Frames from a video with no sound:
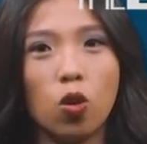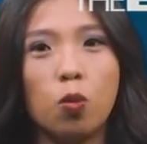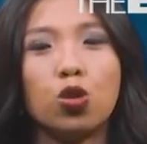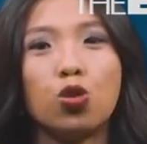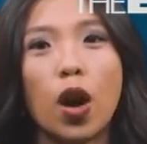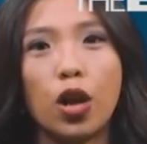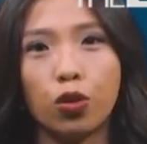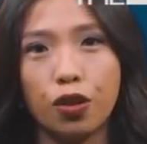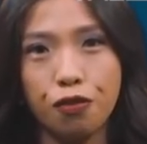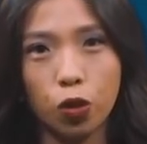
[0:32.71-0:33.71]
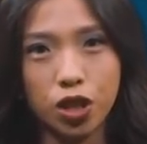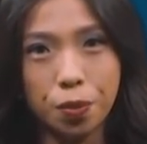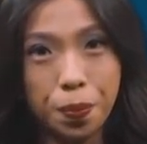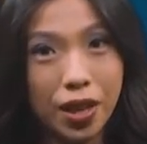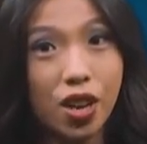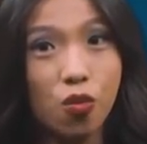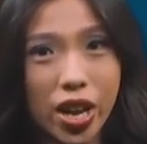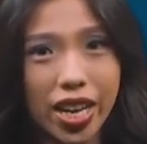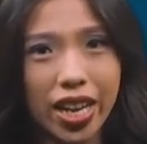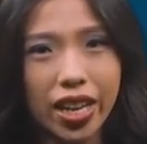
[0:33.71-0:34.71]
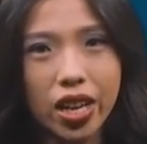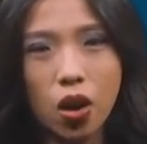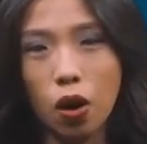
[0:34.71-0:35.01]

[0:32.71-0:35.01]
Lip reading: almost 240 billion ringgit,